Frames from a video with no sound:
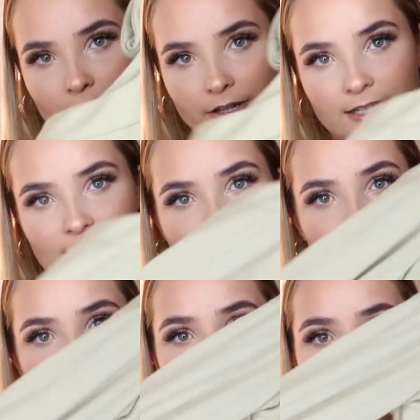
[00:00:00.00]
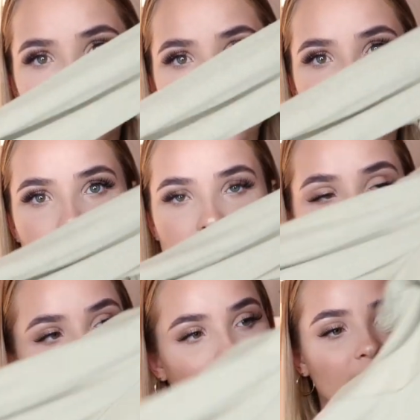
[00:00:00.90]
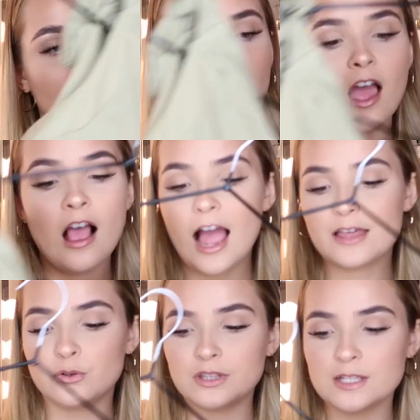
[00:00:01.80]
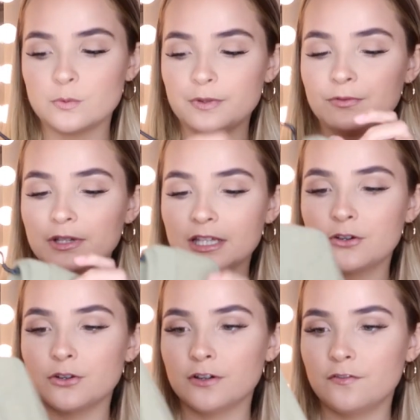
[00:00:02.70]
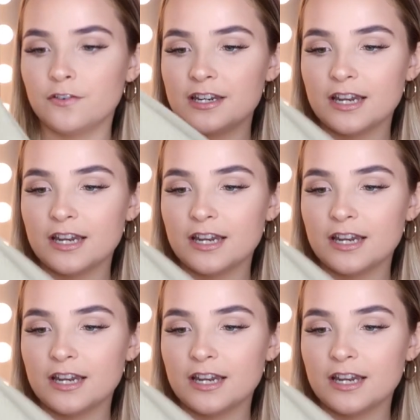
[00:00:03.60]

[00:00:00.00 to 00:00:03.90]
goes down into the sleeve. I thought this would be really good for